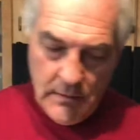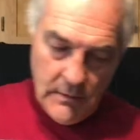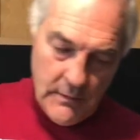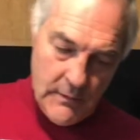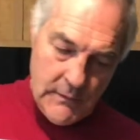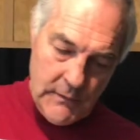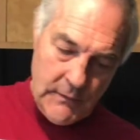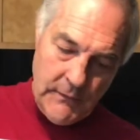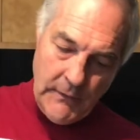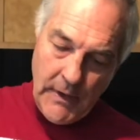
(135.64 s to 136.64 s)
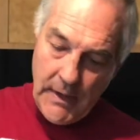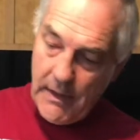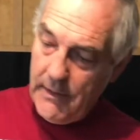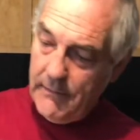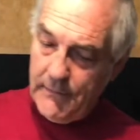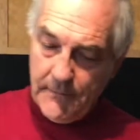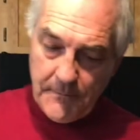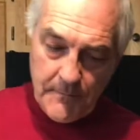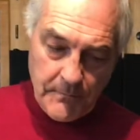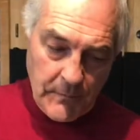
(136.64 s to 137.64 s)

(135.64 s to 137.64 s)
This is 5.